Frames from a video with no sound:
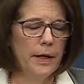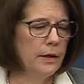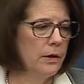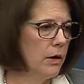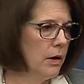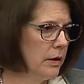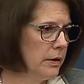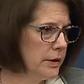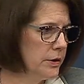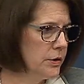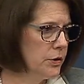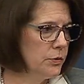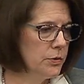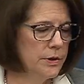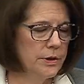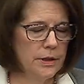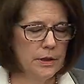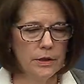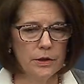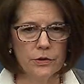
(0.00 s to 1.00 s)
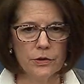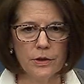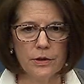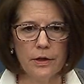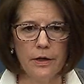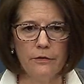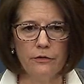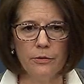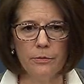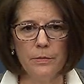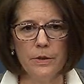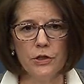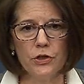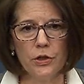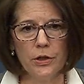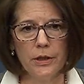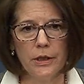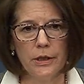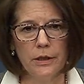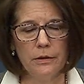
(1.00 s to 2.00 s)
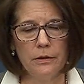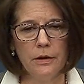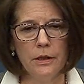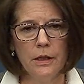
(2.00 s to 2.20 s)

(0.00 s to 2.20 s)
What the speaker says: colleagues who is here today from Michigan.